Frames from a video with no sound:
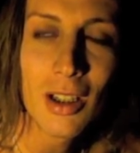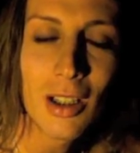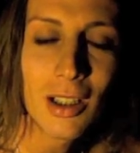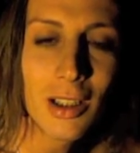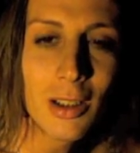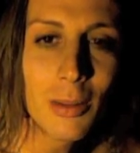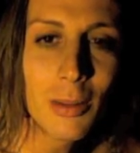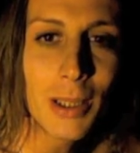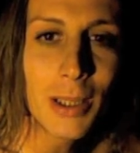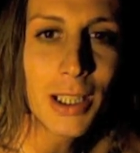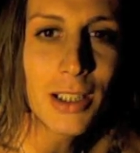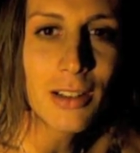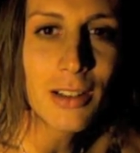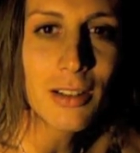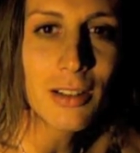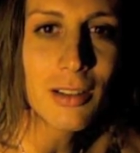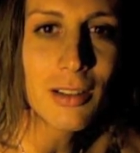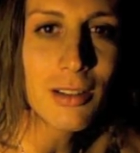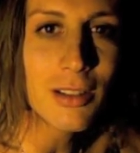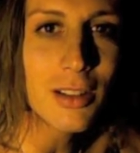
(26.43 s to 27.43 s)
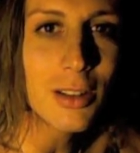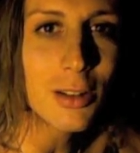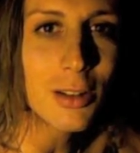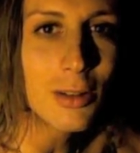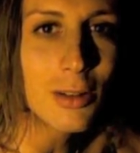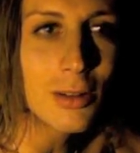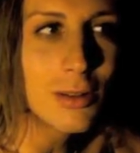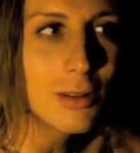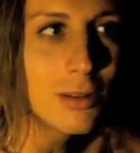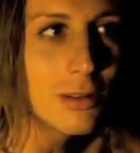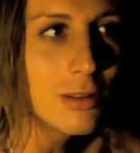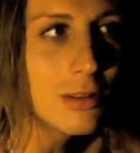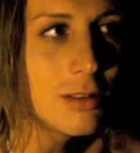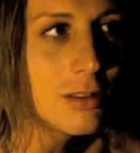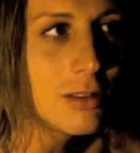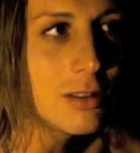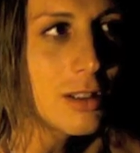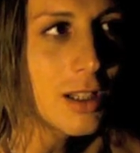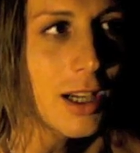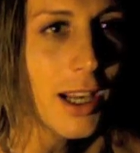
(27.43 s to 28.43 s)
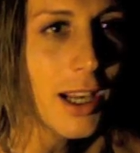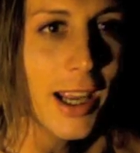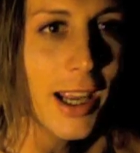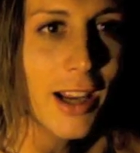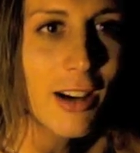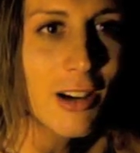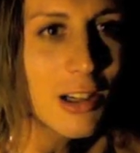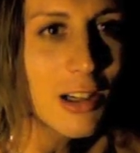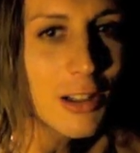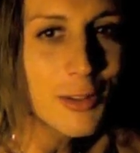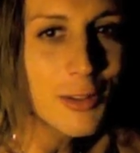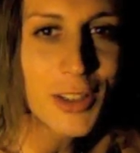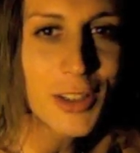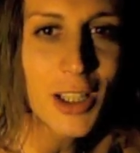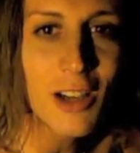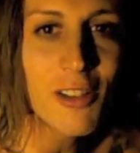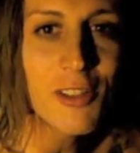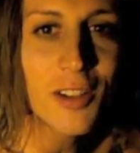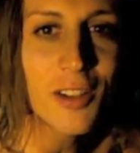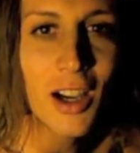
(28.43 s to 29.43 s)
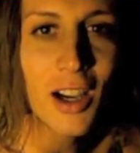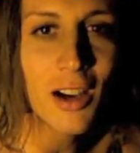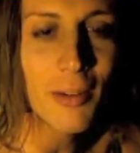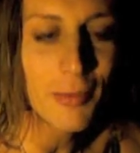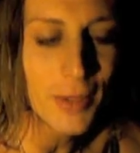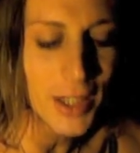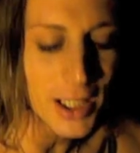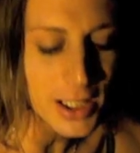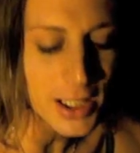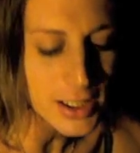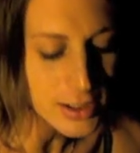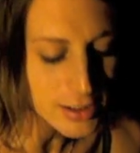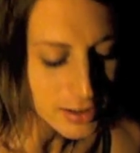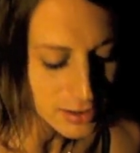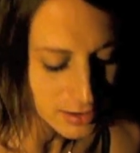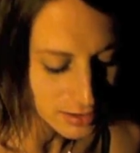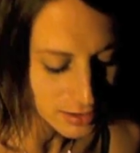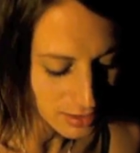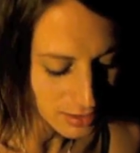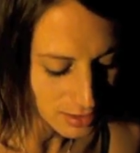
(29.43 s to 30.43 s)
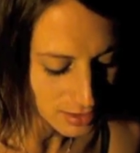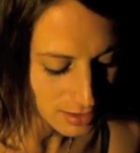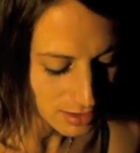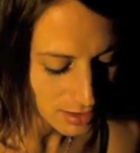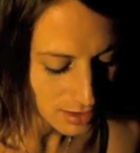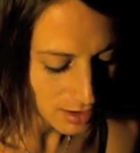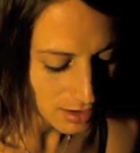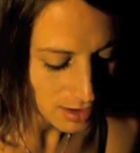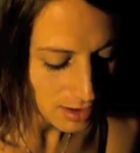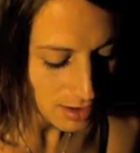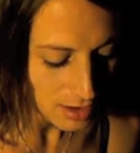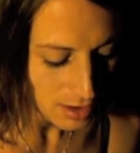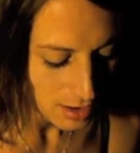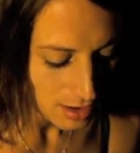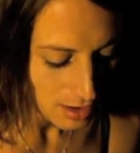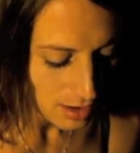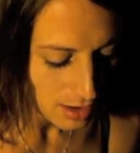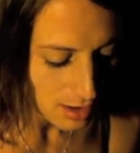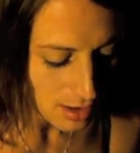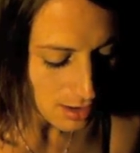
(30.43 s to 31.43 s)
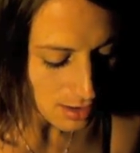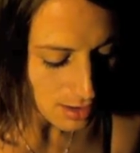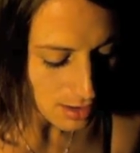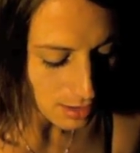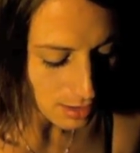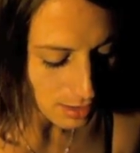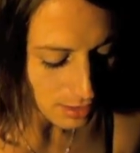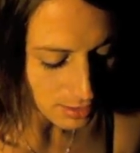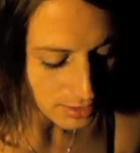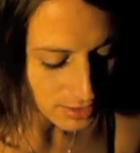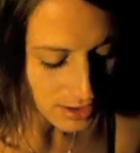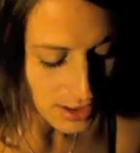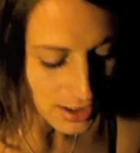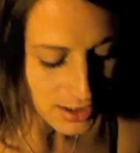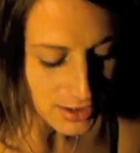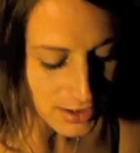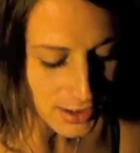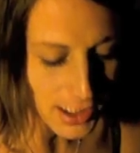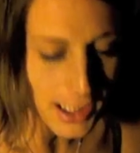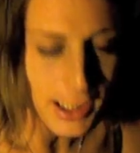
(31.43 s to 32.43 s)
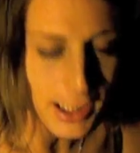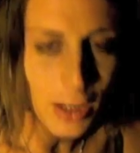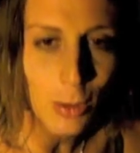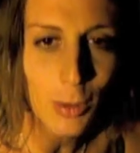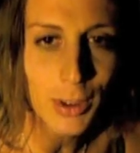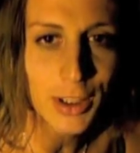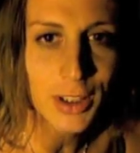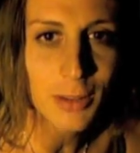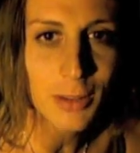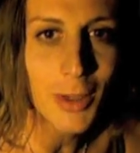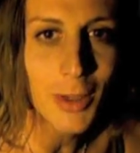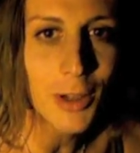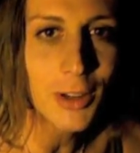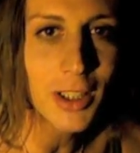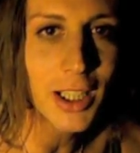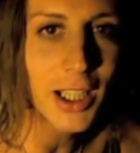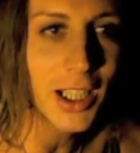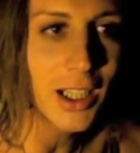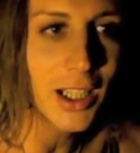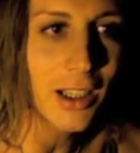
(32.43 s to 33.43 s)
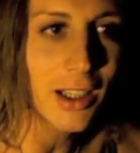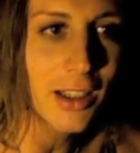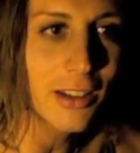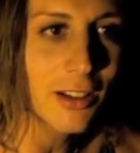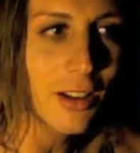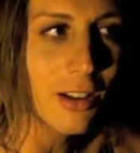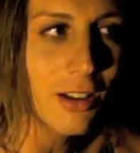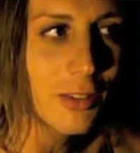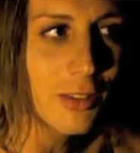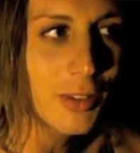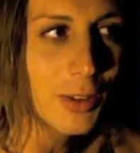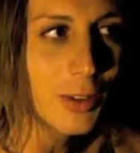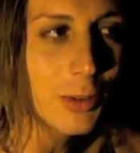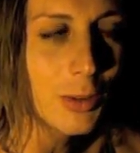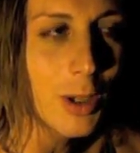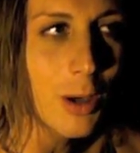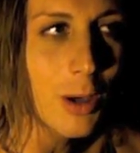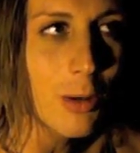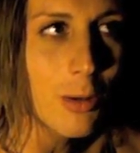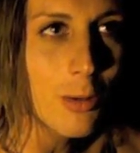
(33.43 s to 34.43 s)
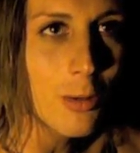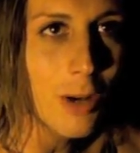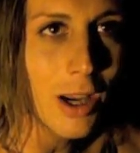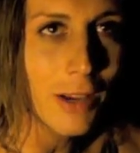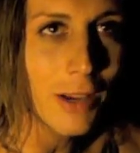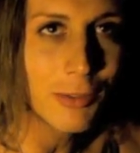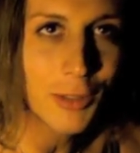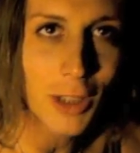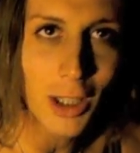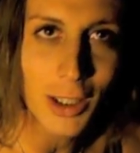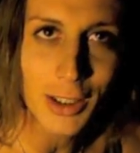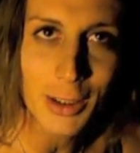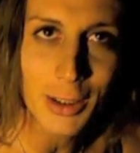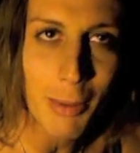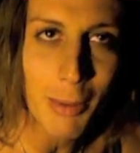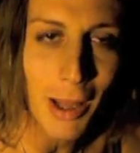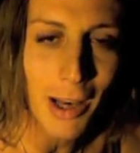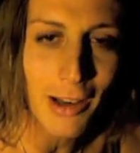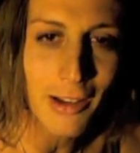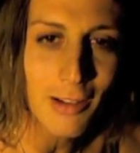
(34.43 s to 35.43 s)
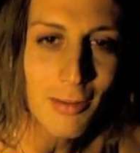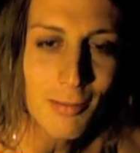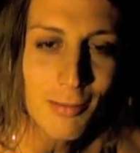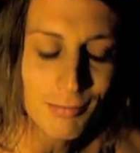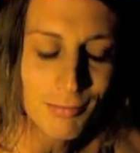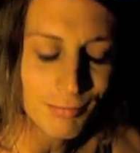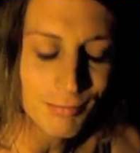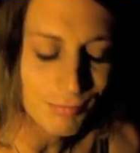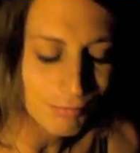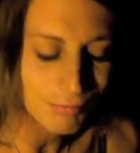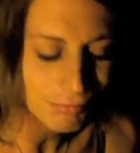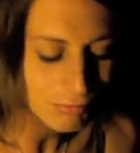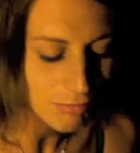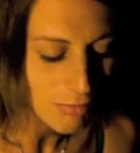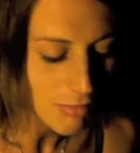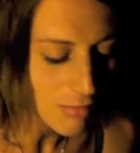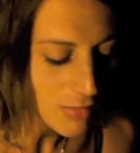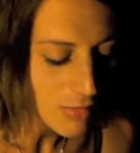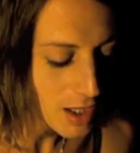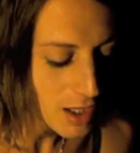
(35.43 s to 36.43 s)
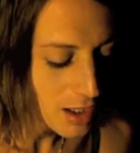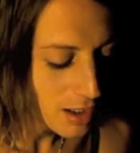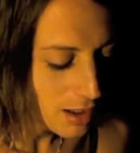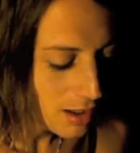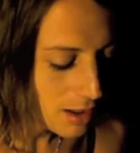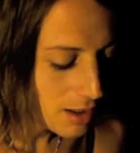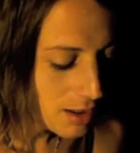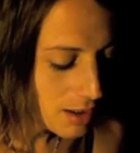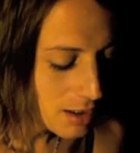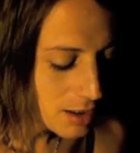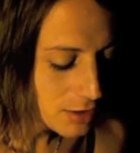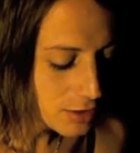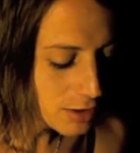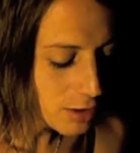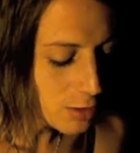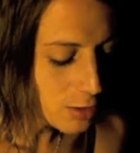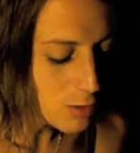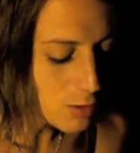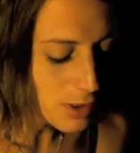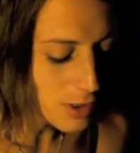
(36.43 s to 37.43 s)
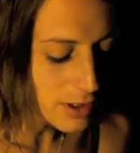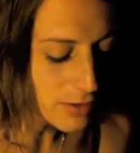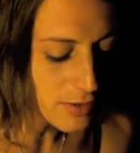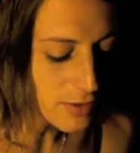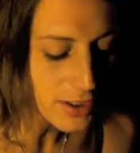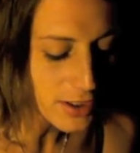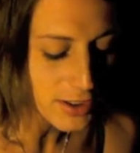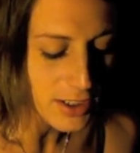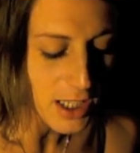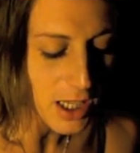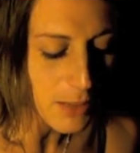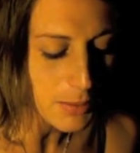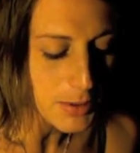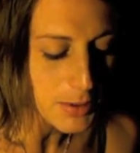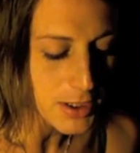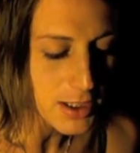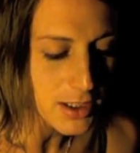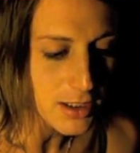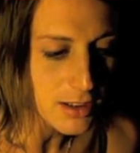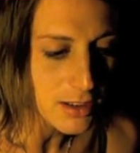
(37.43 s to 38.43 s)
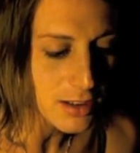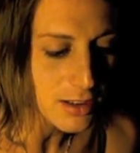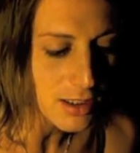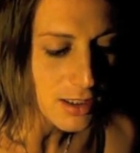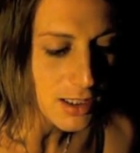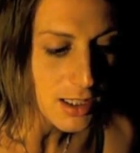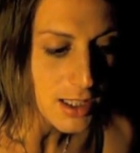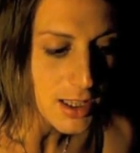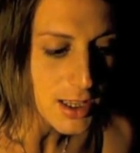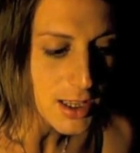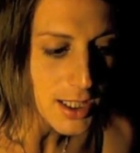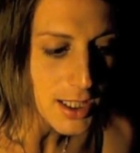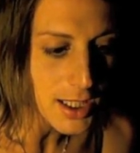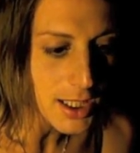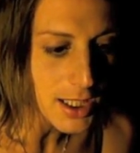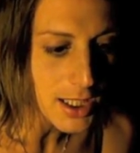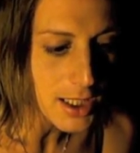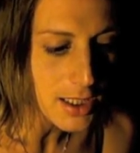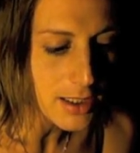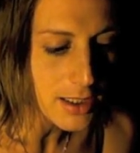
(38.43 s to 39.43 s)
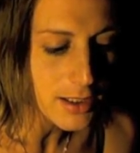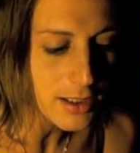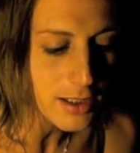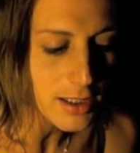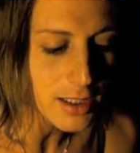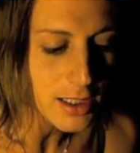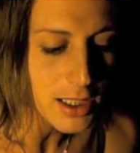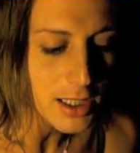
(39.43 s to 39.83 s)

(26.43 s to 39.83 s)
little bit new era of self-confidence. Since I quit smoking, as all of you know, I've talked about it. So one of the steps in this